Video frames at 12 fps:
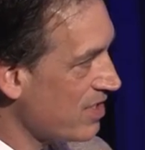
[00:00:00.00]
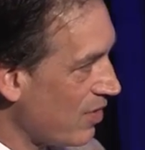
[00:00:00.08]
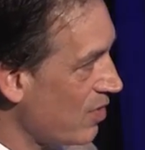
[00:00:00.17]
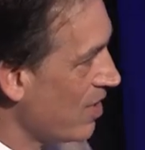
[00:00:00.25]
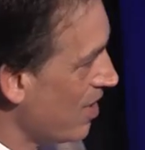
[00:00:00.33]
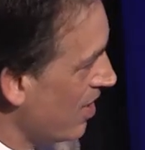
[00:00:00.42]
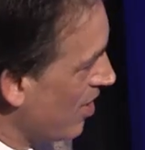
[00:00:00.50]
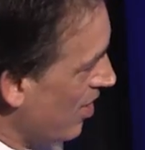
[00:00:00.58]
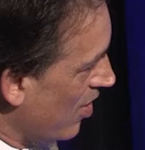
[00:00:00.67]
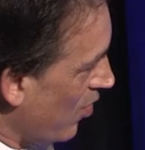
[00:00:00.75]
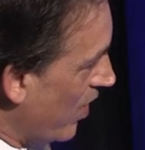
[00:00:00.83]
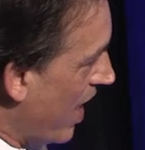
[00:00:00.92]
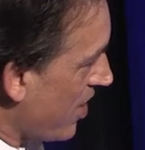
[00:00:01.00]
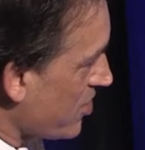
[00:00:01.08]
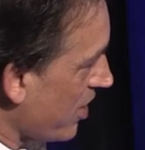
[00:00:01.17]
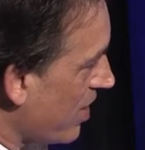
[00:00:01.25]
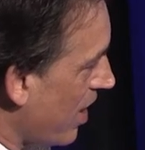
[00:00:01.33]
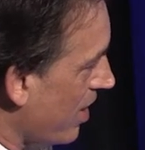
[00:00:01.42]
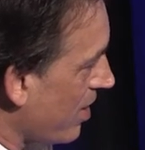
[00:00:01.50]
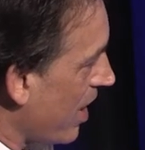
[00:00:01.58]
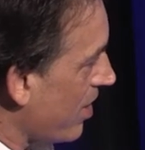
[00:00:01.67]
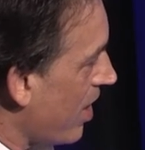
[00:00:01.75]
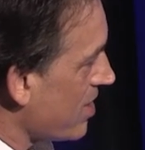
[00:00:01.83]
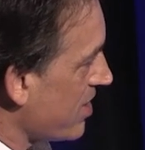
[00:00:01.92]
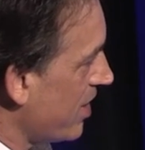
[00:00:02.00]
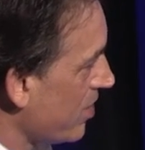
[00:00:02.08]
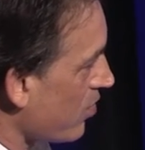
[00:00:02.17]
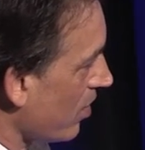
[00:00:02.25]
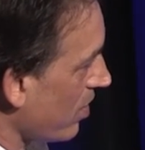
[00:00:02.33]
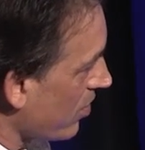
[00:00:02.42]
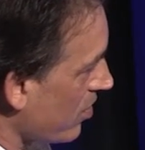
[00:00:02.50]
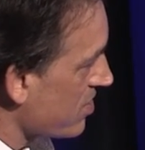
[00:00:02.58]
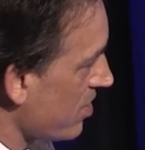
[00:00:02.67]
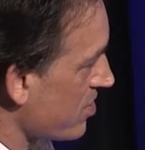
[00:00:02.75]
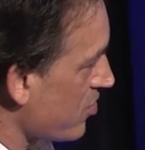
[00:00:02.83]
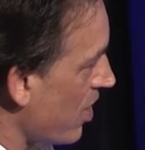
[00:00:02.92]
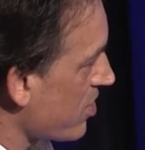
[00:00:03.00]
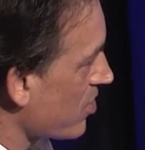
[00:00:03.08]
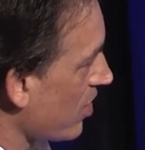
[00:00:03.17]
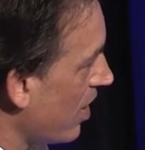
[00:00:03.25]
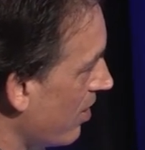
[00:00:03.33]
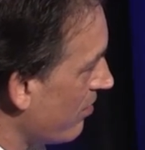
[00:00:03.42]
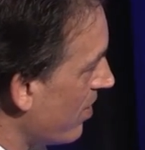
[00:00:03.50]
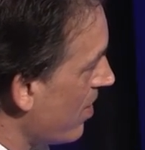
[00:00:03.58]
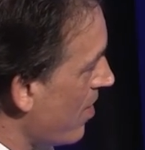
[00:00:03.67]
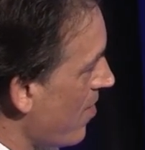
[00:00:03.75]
So we actually got an icosahedral crystal structure of